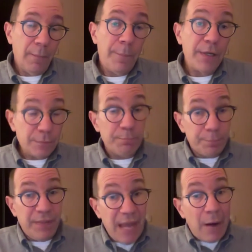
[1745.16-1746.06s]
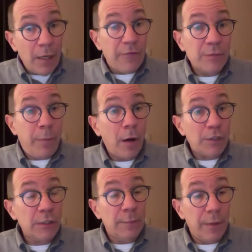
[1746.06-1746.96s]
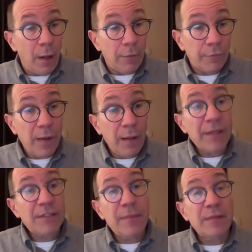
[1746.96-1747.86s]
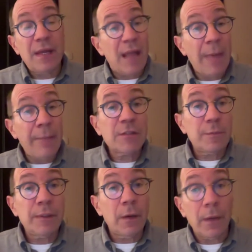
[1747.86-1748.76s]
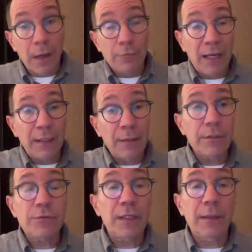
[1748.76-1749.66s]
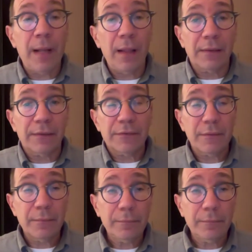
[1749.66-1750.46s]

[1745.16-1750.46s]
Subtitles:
But the narrative has partially been off by some of the dynamics that have been going on right here in Israeli politics.